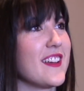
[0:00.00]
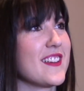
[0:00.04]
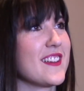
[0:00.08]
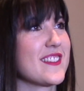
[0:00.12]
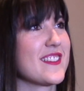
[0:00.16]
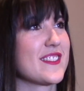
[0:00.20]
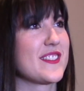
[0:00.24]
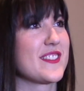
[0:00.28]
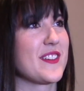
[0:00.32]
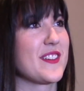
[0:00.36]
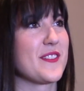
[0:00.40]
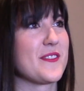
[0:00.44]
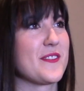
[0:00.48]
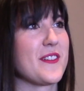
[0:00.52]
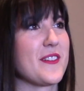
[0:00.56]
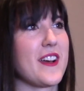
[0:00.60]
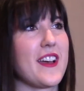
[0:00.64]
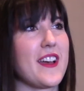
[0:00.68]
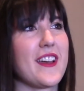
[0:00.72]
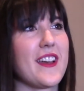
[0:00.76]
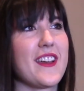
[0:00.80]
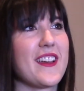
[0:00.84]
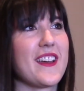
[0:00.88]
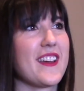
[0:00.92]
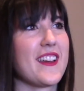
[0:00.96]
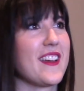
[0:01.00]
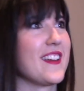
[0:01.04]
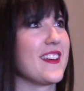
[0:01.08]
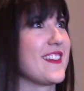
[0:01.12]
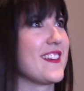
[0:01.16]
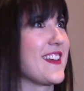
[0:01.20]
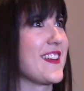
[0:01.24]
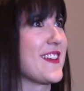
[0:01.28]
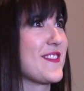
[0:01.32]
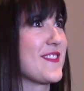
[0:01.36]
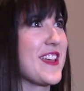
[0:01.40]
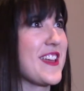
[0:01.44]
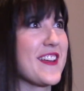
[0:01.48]
So
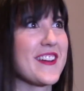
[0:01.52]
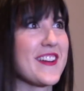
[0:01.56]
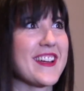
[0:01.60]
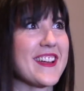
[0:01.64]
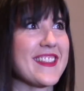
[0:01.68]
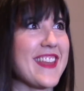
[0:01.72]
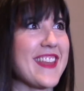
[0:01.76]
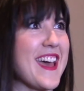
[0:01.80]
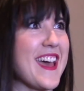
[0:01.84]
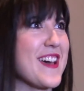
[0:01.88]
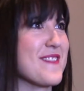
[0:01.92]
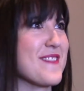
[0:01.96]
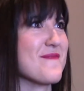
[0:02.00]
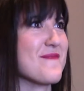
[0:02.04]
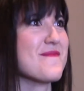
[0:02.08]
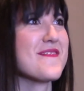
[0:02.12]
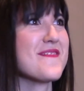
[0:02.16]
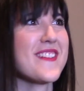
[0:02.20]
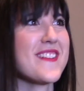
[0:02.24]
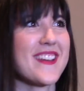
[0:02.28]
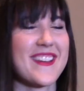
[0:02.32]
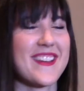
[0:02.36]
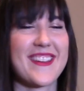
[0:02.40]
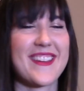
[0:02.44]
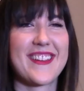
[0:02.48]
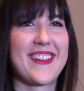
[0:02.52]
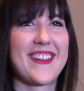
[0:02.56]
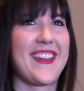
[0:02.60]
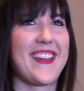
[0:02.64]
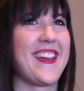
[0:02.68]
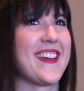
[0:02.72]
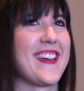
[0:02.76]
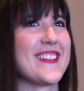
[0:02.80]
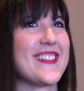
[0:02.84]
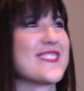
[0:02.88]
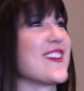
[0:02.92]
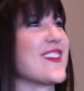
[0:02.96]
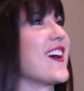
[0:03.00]
hearing them,
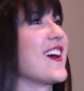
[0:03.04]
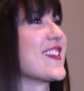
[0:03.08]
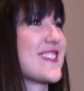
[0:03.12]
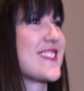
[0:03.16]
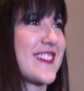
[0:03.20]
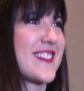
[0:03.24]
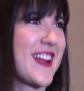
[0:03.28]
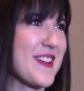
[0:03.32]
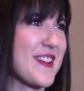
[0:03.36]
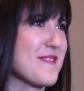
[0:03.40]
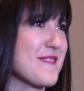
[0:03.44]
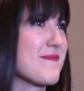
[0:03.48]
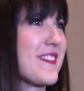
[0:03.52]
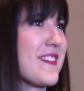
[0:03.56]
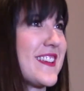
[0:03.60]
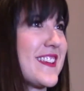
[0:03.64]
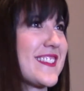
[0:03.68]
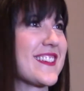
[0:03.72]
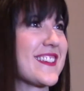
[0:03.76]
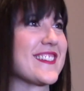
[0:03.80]
Josh and I, who plays